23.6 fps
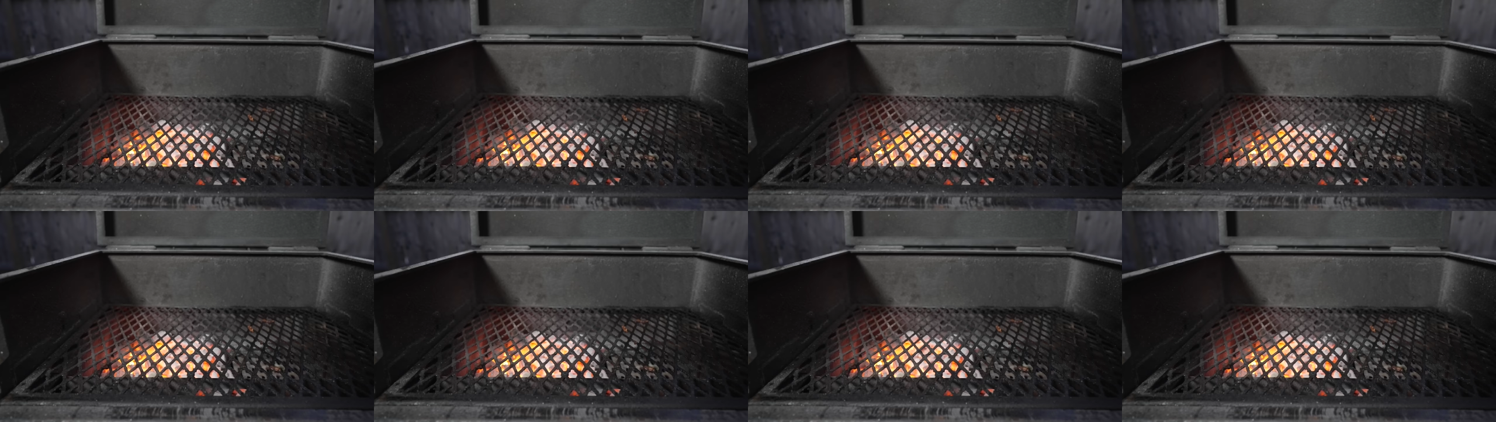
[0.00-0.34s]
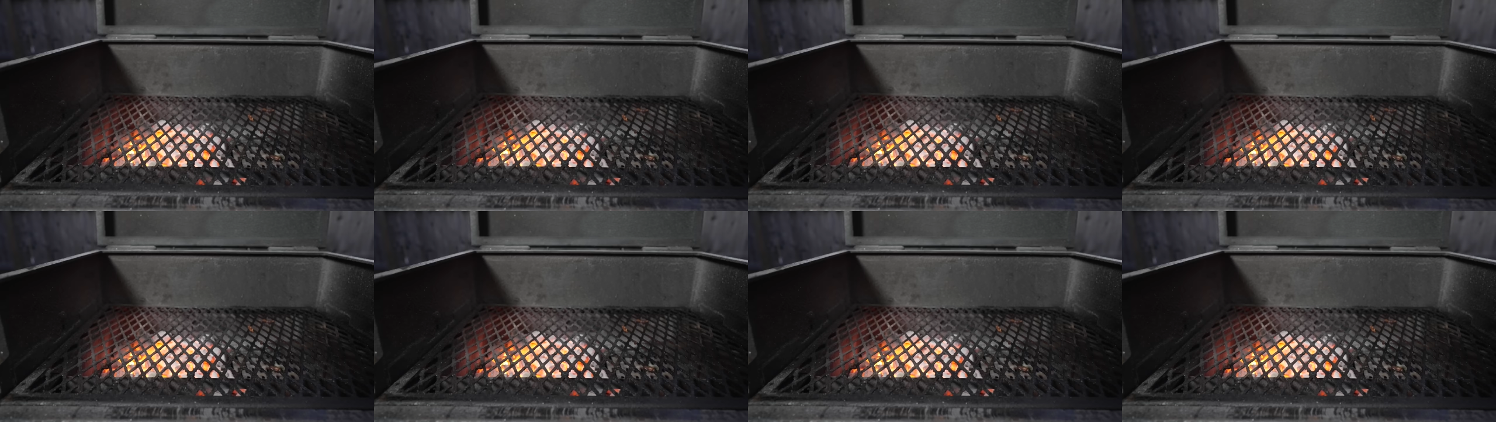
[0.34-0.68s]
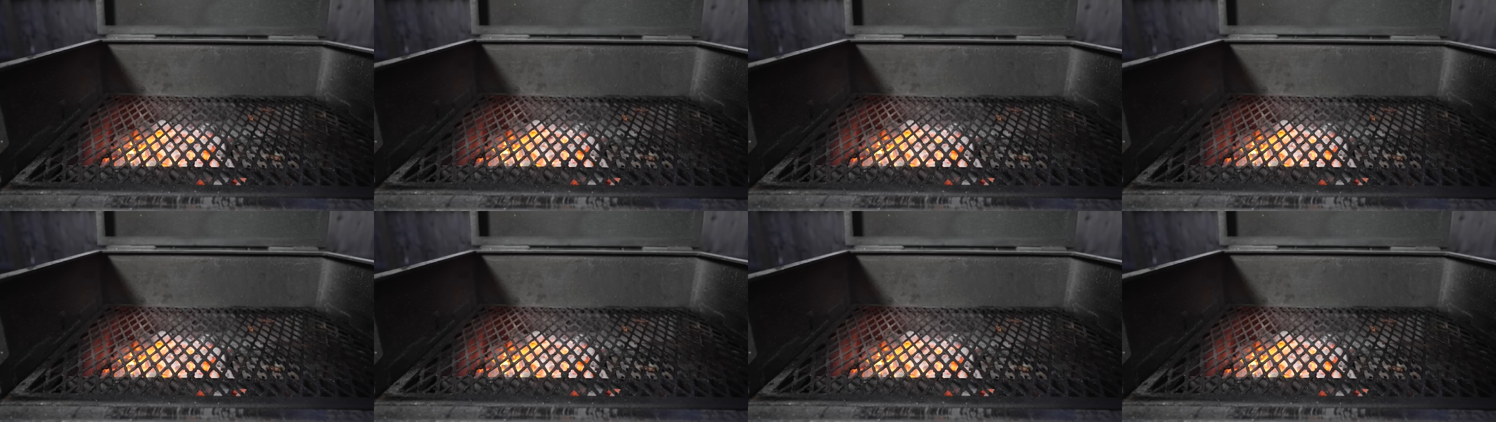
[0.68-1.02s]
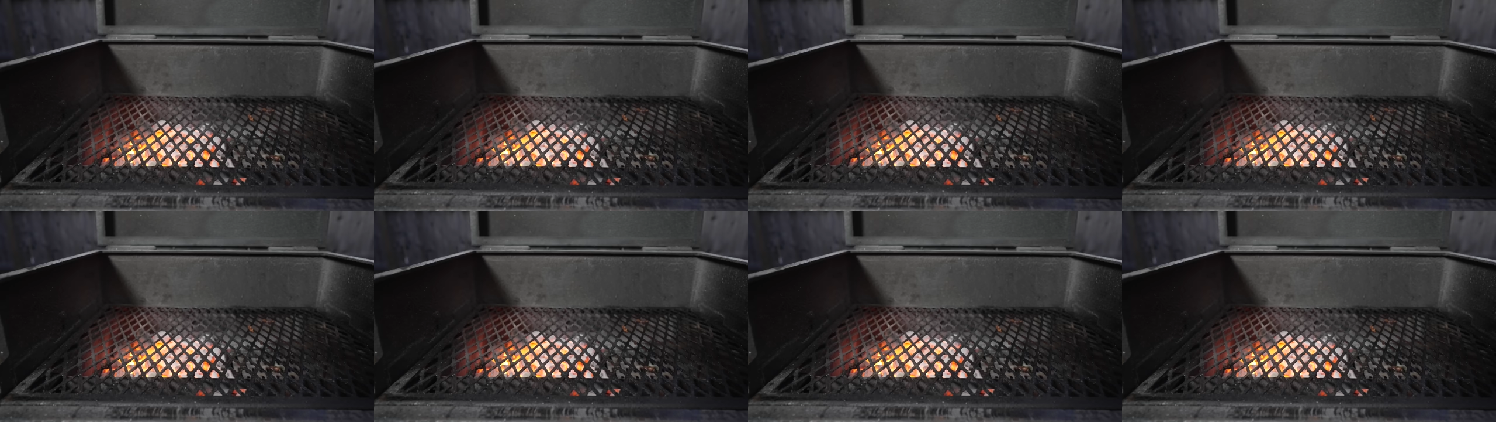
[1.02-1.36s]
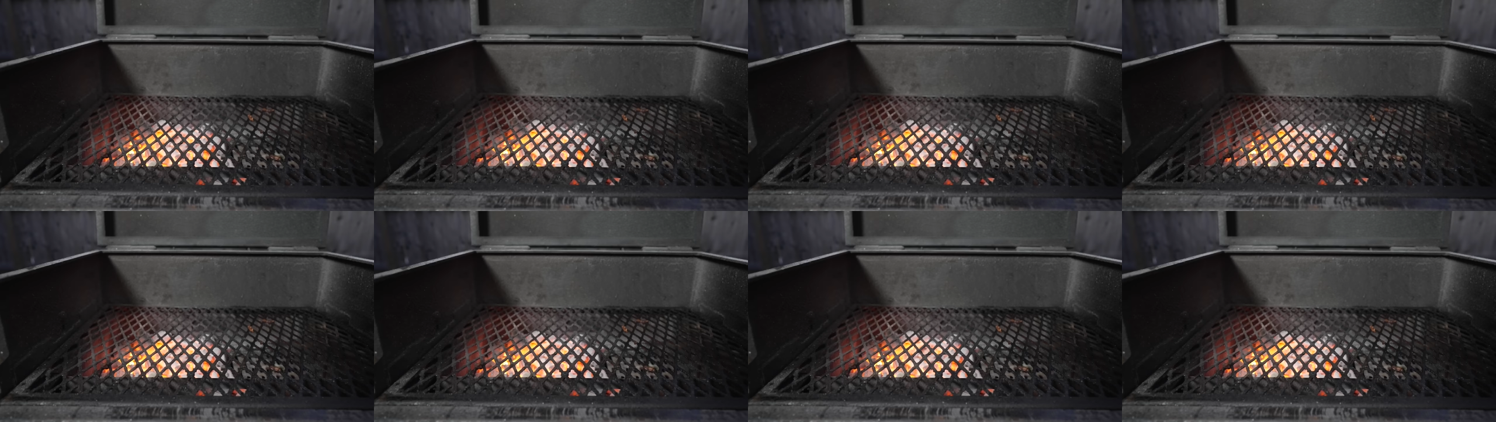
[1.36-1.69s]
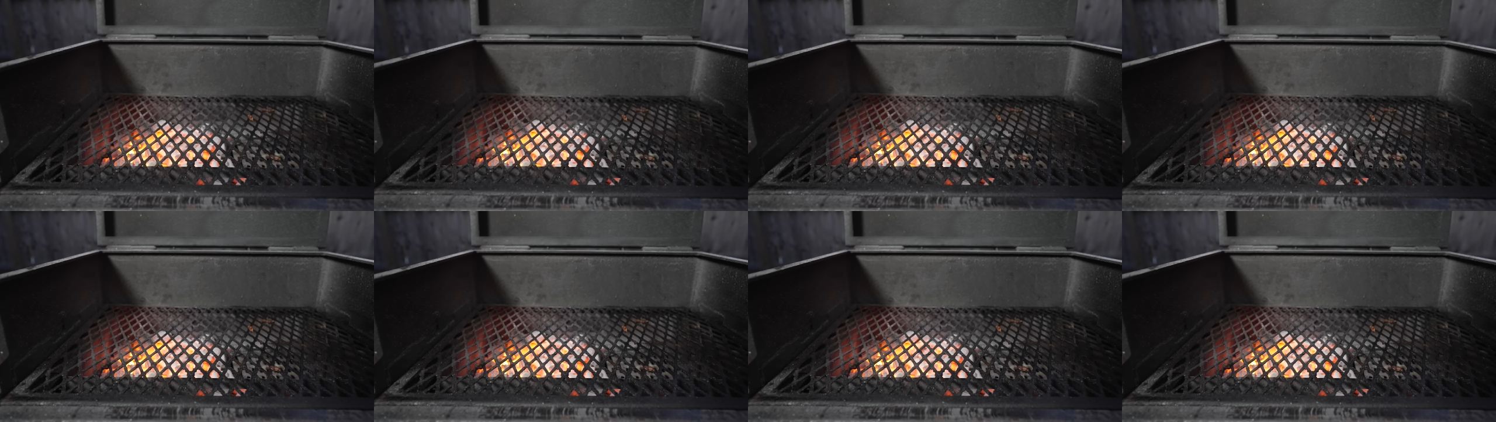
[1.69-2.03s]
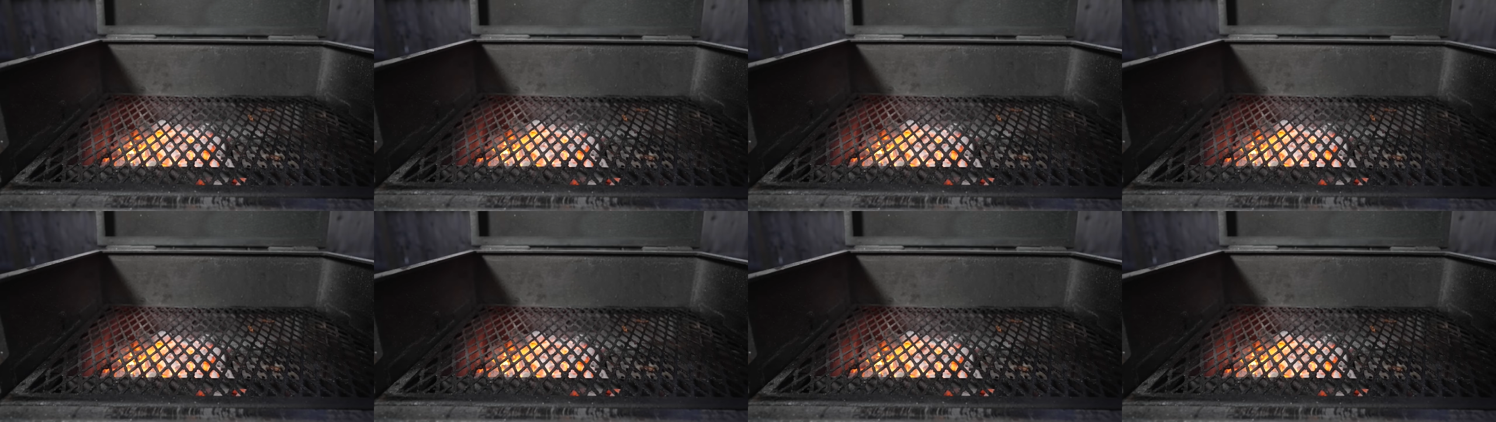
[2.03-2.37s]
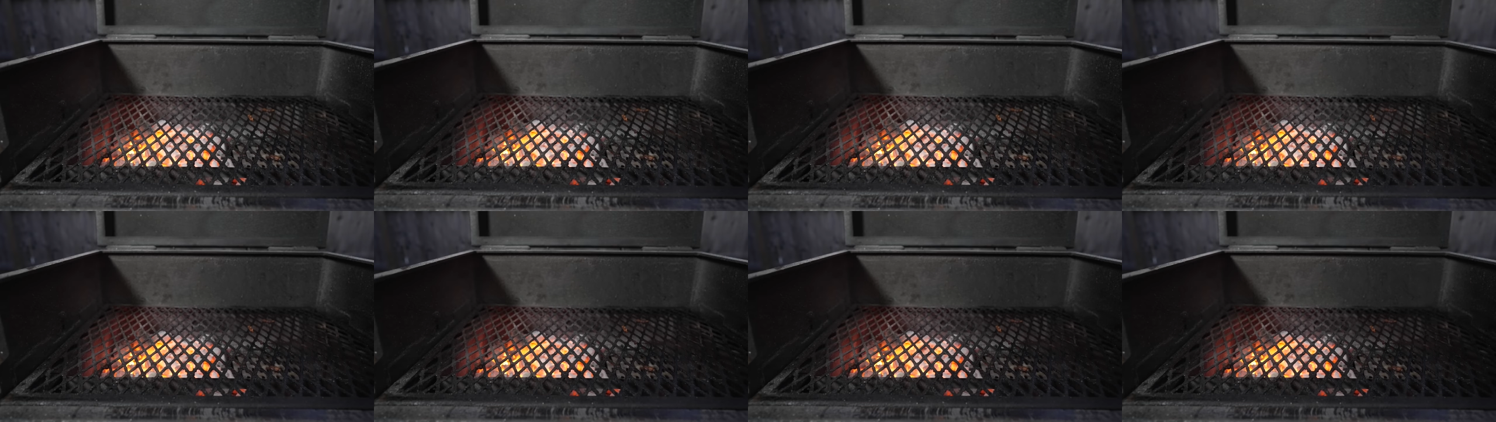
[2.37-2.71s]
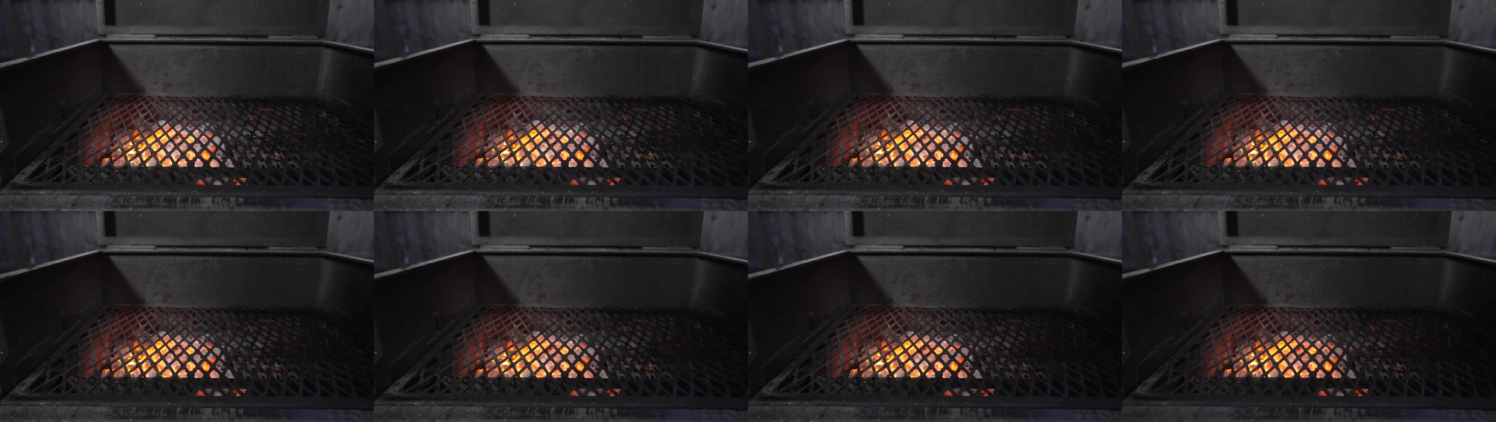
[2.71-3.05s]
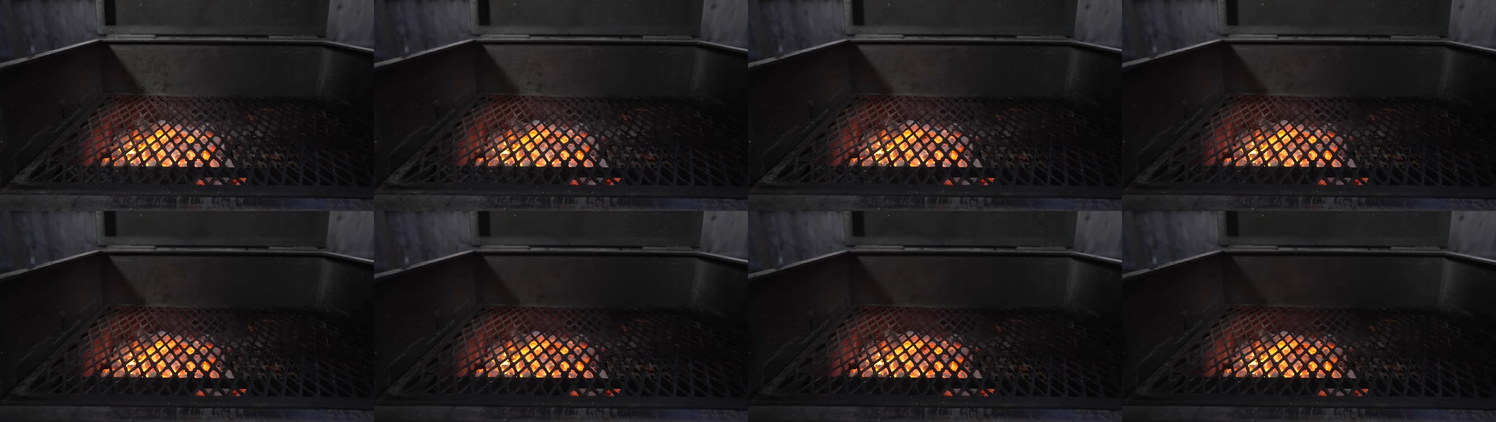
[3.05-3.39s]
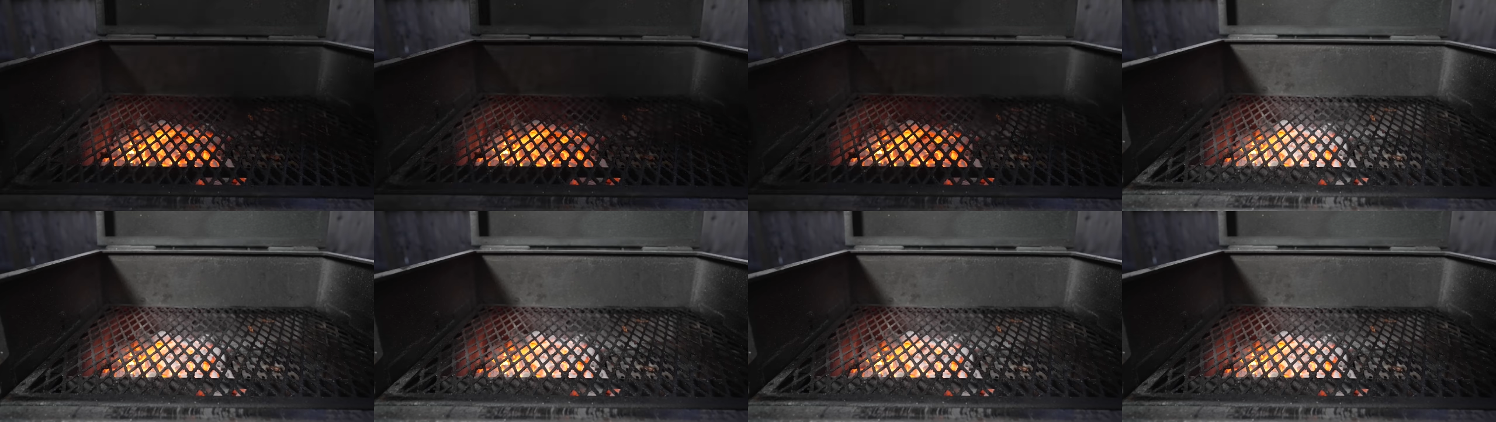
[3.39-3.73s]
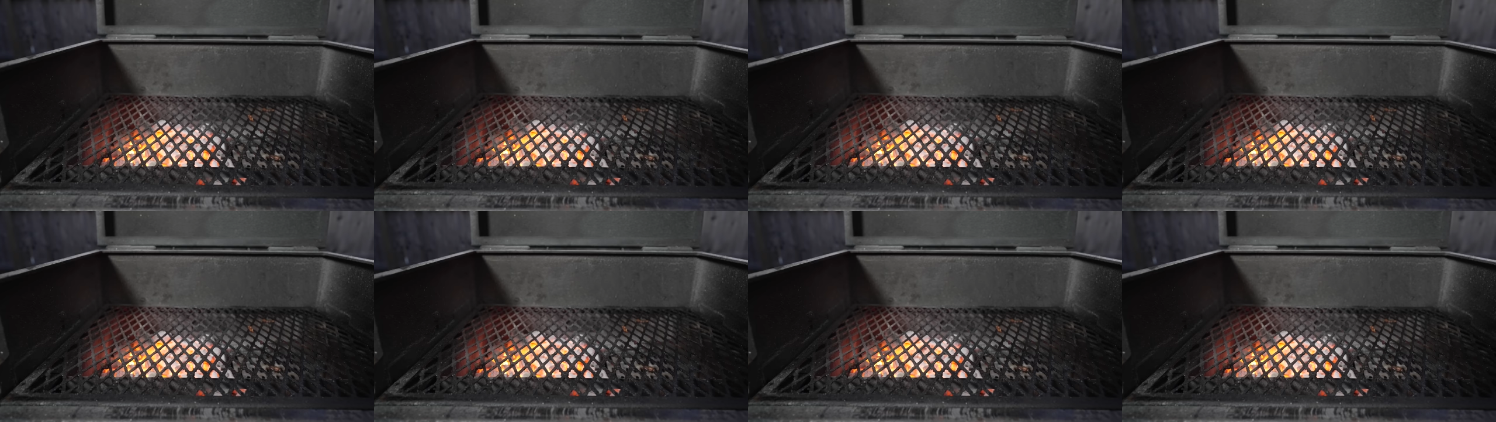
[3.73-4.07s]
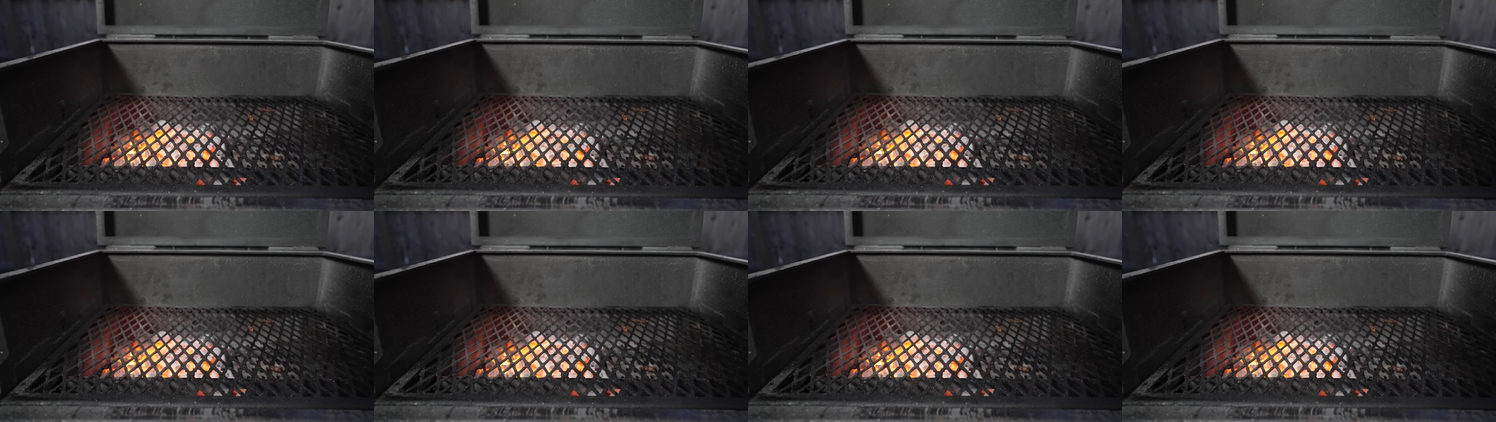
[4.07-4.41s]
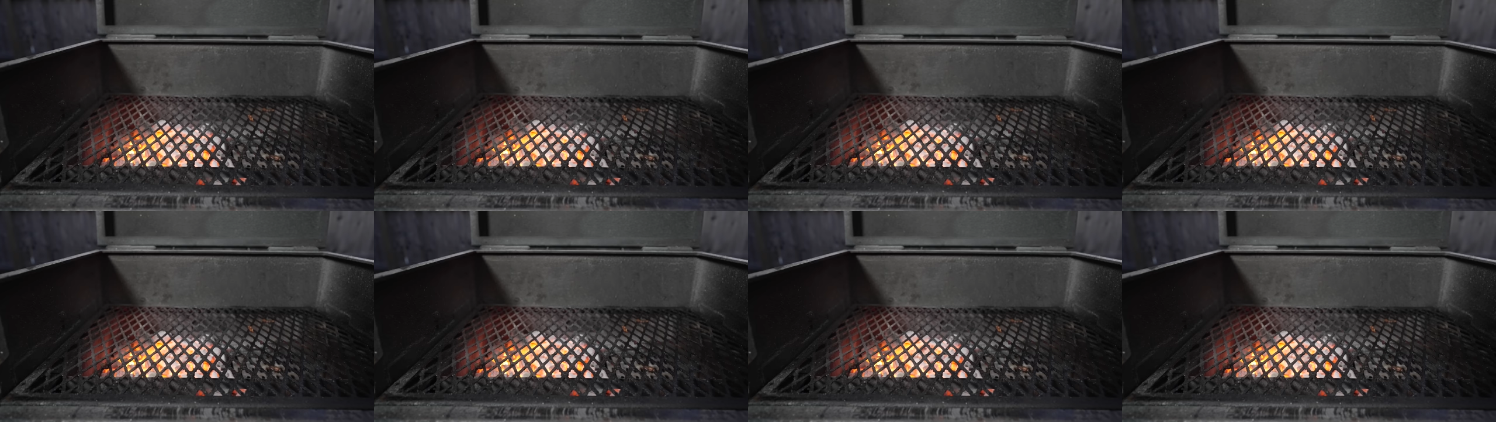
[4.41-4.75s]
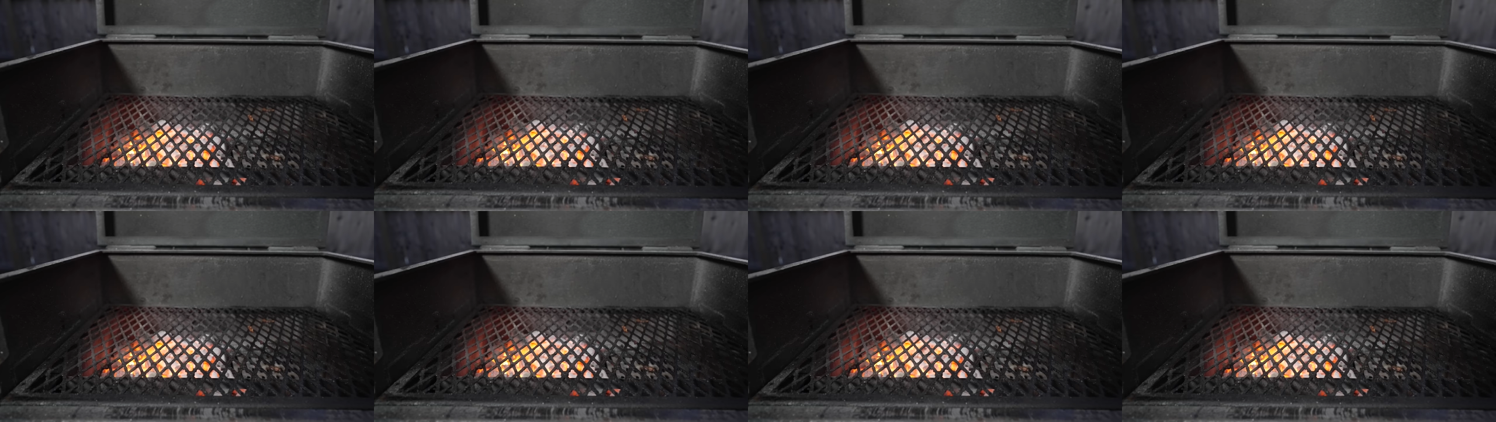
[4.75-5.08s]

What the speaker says: No face is visible, so there are no lips to read.